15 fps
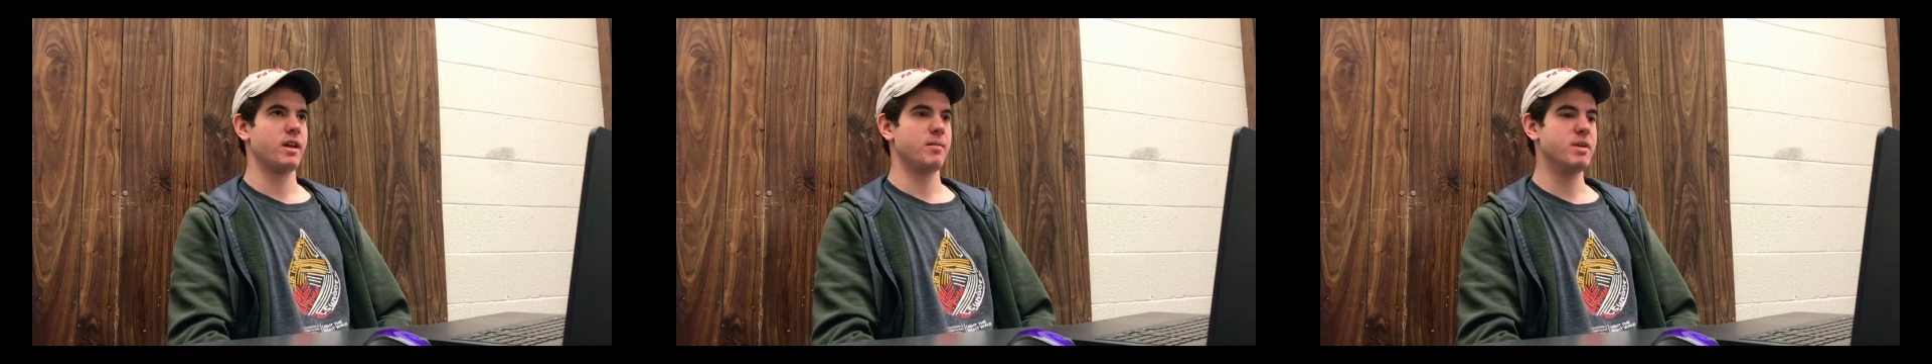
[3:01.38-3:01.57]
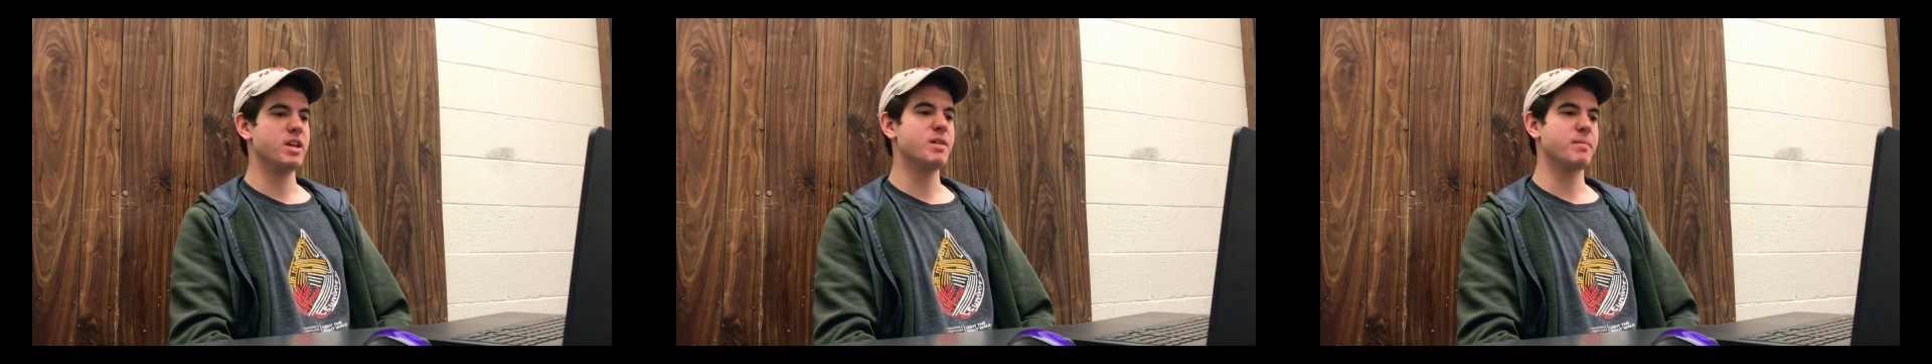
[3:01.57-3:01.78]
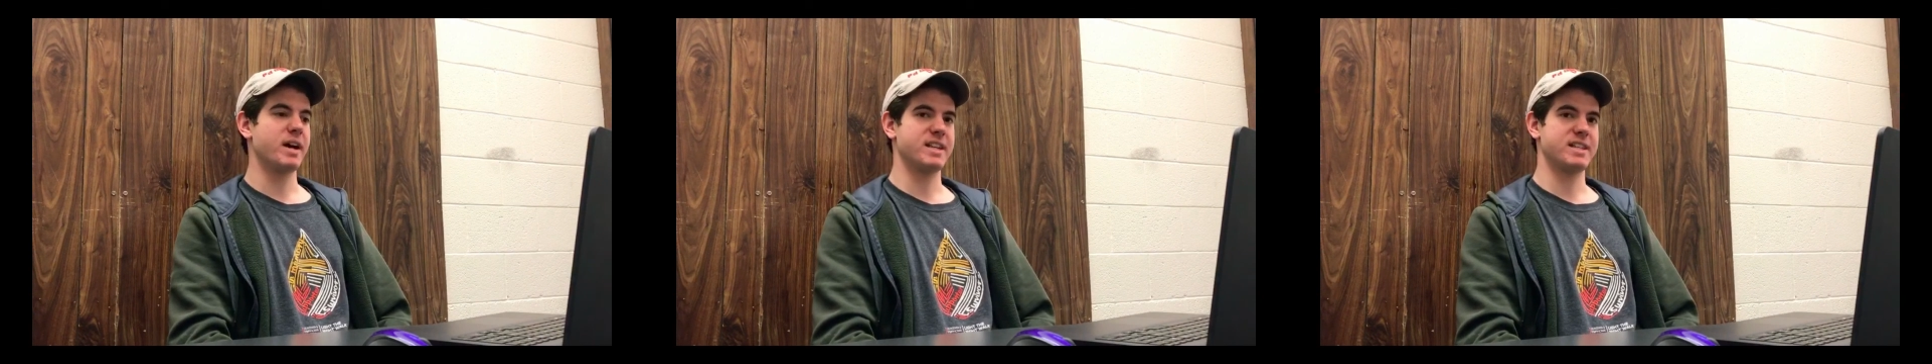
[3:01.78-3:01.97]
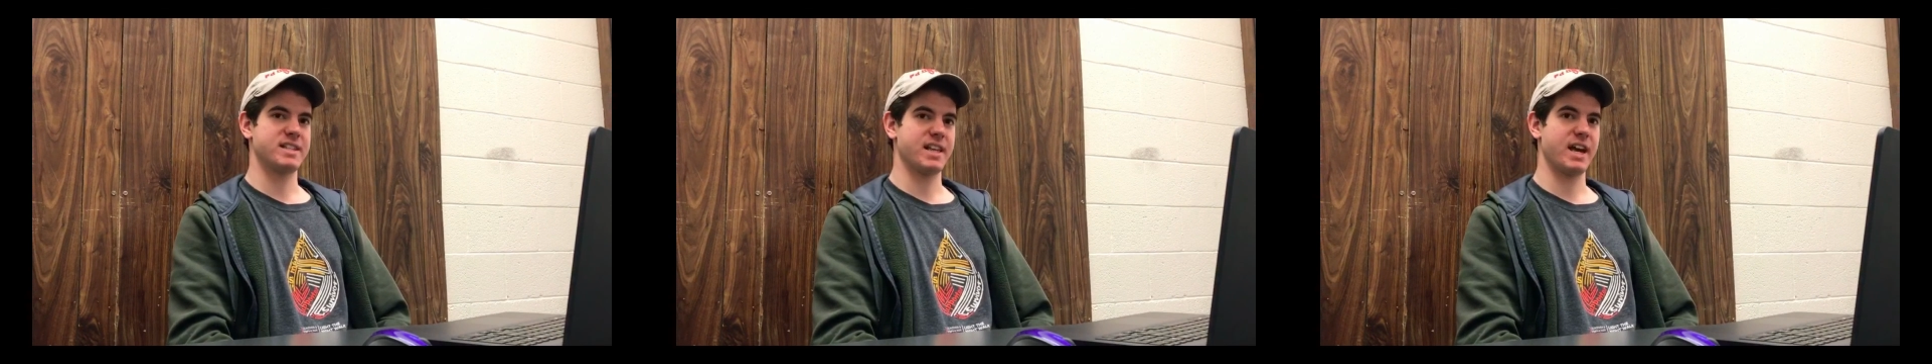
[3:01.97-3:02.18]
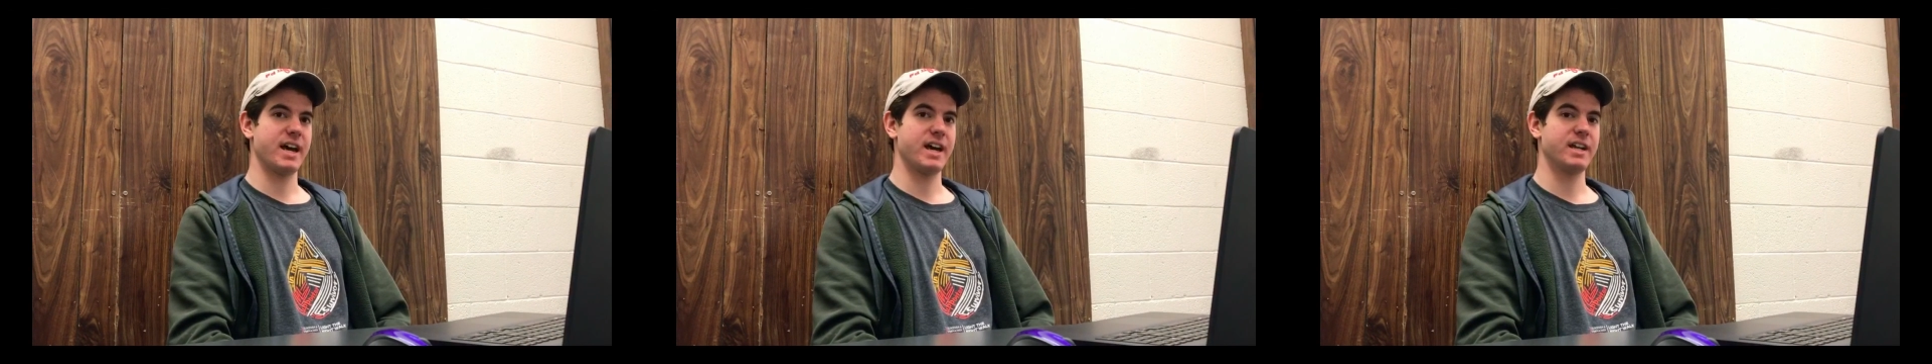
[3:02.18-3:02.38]
minimize
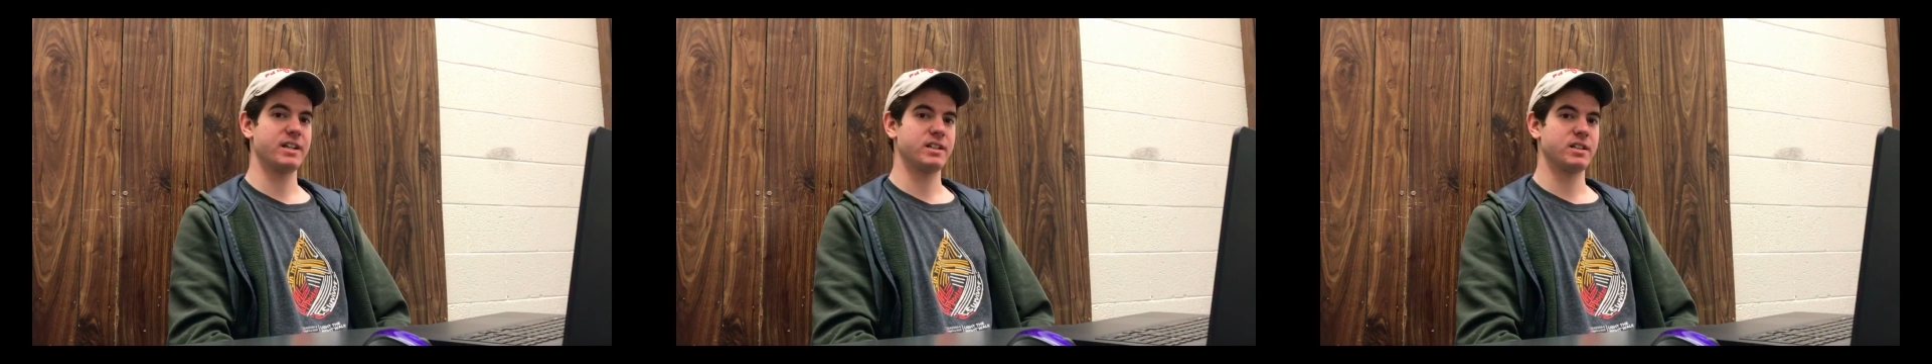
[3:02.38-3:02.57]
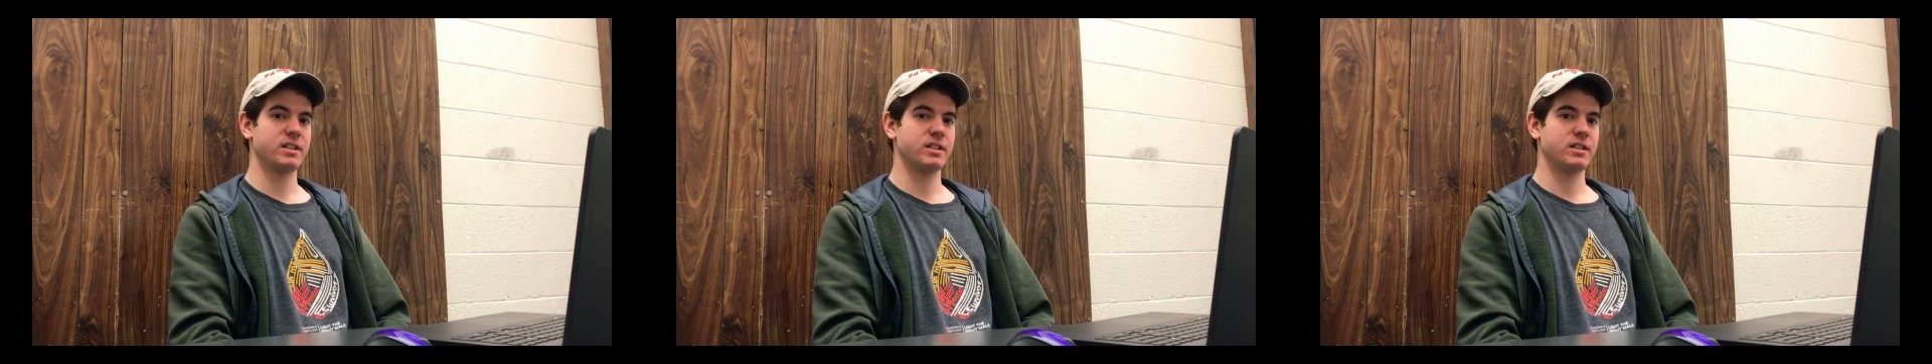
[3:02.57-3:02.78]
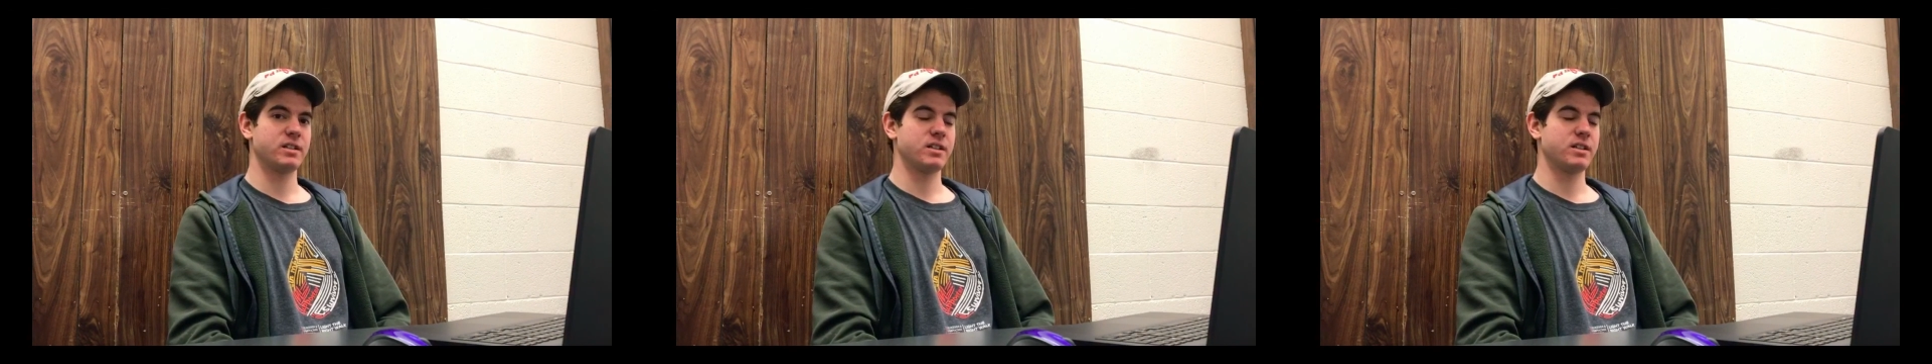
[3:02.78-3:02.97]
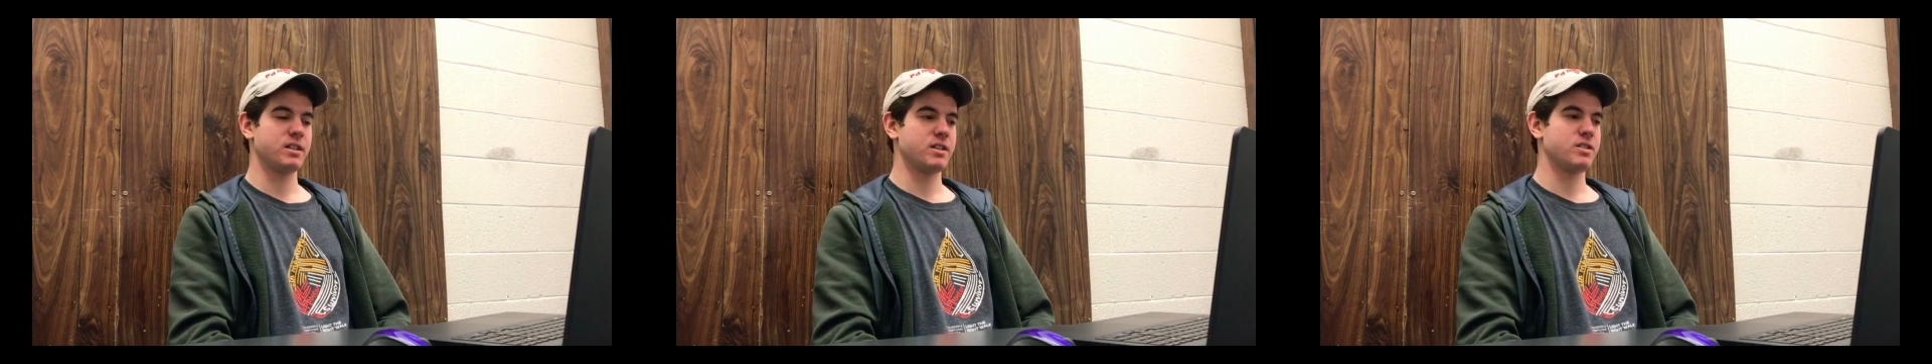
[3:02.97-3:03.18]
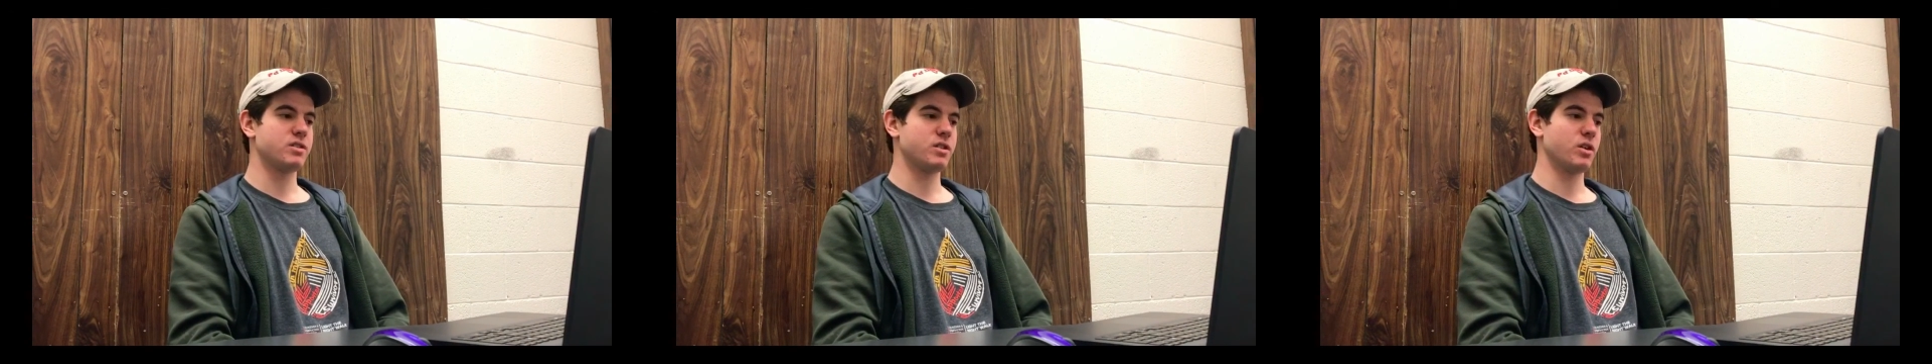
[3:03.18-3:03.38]
that.
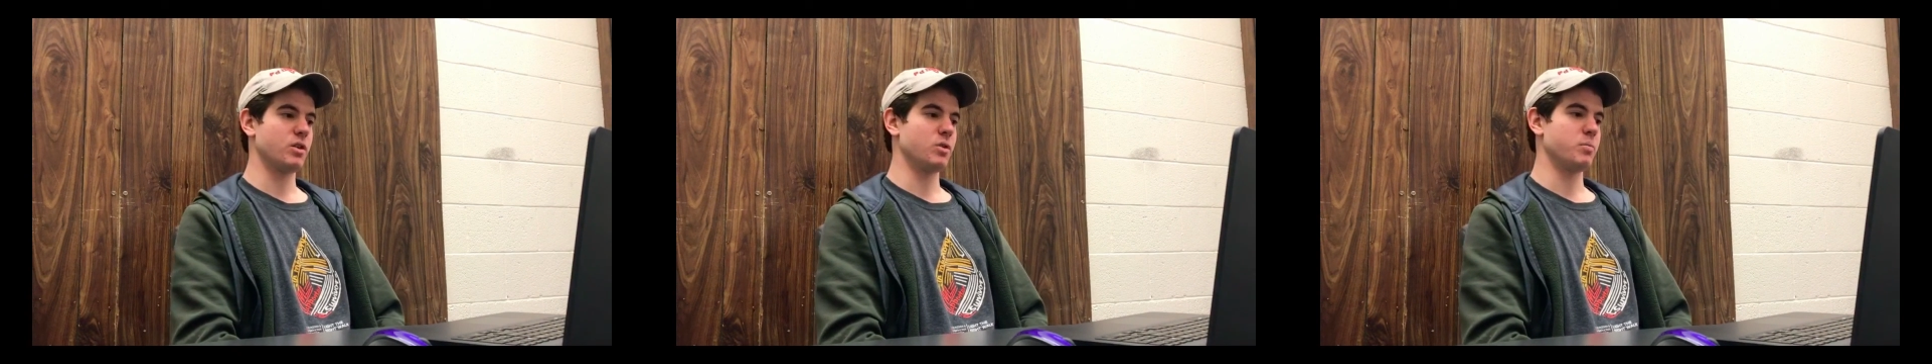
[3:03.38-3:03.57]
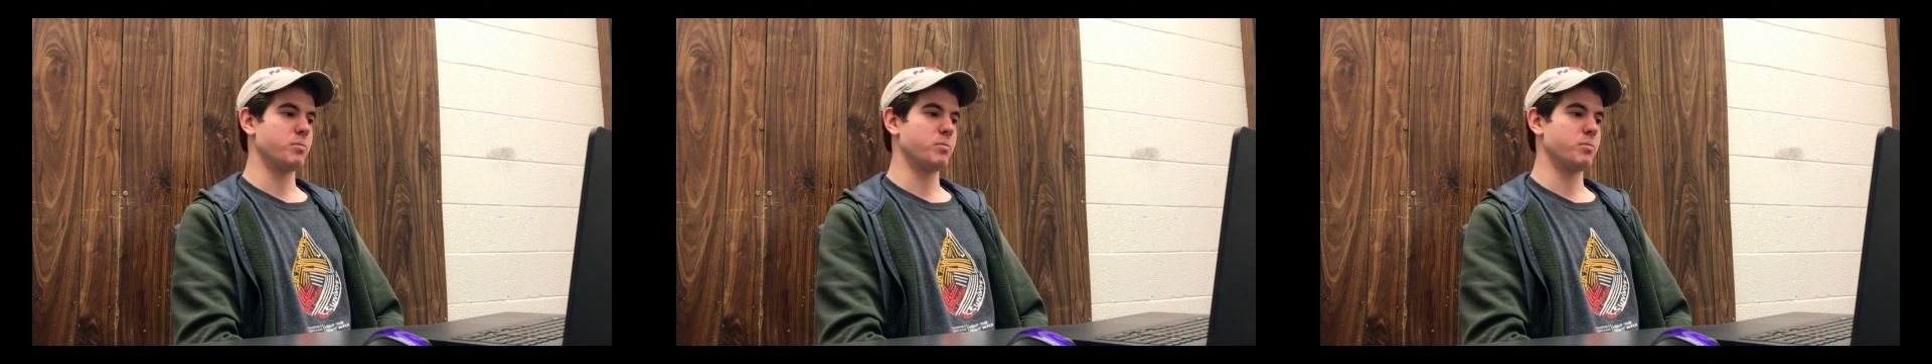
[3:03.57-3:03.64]
So